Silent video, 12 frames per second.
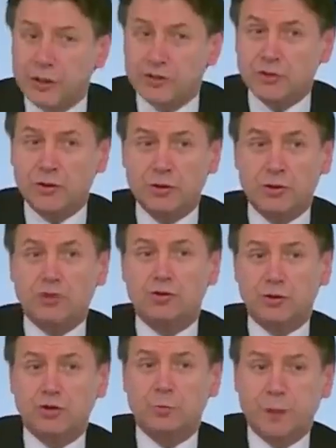Minister
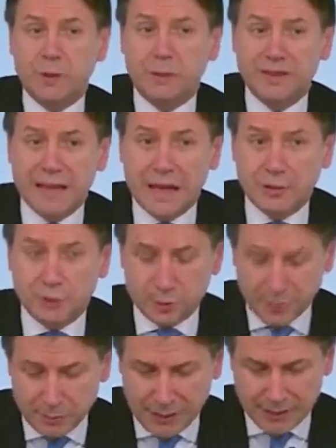Giuseppe Conte.
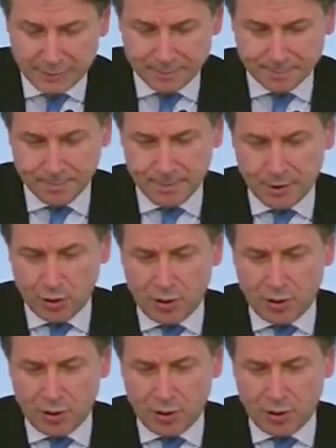Last night,